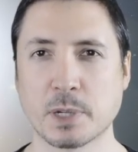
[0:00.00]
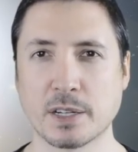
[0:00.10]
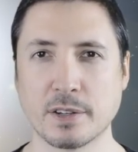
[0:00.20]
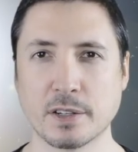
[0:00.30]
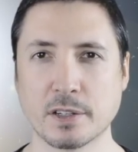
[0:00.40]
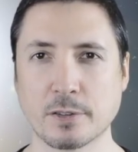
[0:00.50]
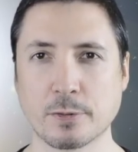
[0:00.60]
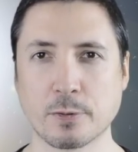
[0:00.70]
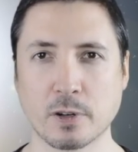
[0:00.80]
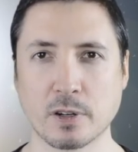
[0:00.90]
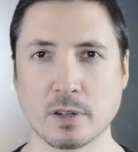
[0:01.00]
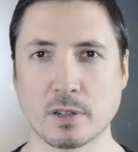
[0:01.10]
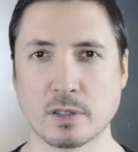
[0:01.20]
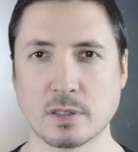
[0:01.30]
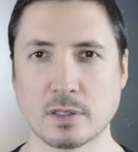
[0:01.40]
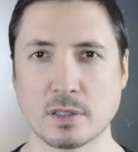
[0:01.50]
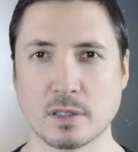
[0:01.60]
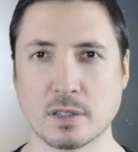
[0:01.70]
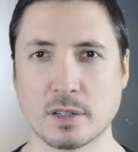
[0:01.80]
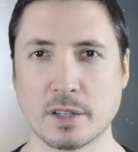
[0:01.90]
ideas for
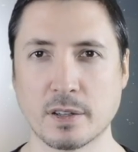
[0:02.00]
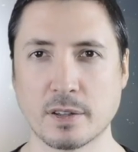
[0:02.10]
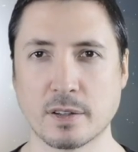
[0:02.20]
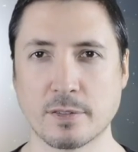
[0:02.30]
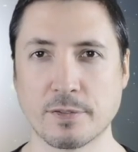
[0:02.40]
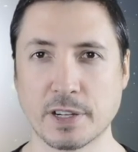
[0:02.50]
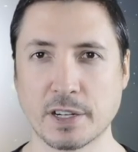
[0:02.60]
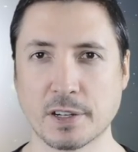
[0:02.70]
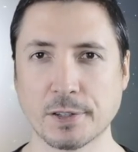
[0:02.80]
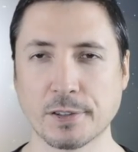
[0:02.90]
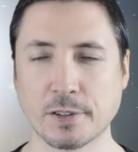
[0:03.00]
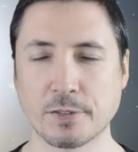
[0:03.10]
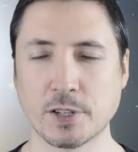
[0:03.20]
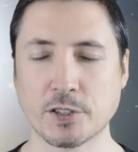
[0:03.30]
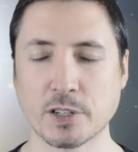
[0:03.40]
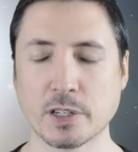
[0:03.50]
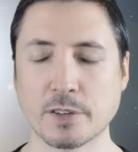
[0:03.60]
videos in the future.